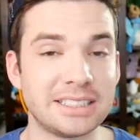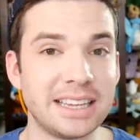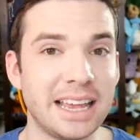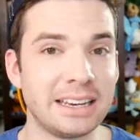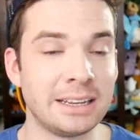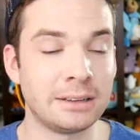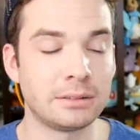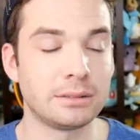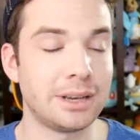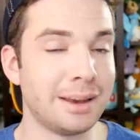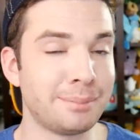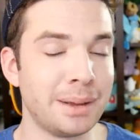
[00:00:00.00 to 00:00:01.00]
As I said,
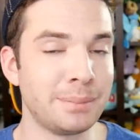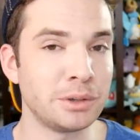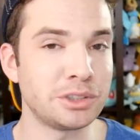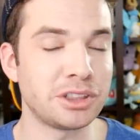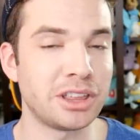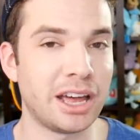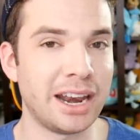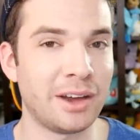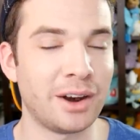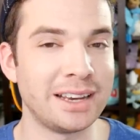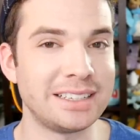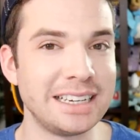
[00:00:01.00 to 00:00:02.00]
not my most
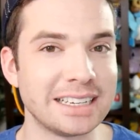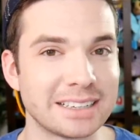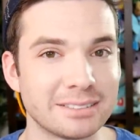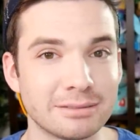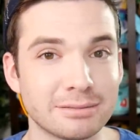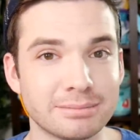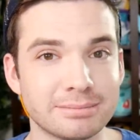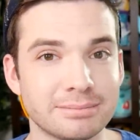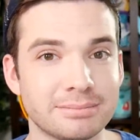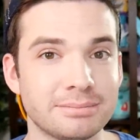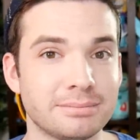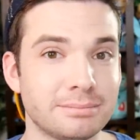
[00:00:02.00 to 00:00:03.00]
thought out idea.
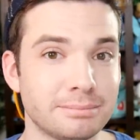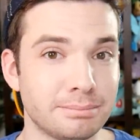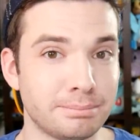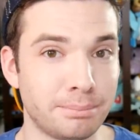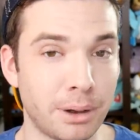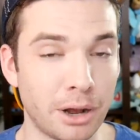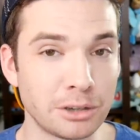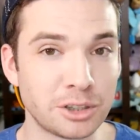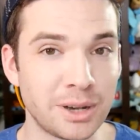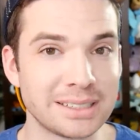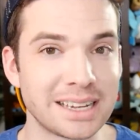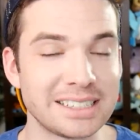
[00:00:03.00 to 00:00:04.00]
But
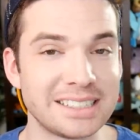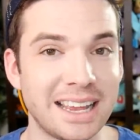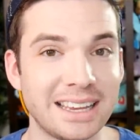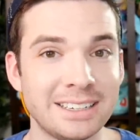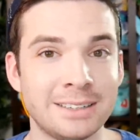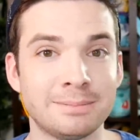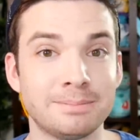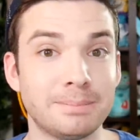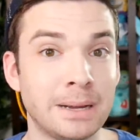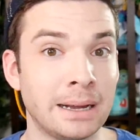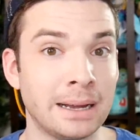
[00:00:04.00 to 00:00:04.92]
also, as I said,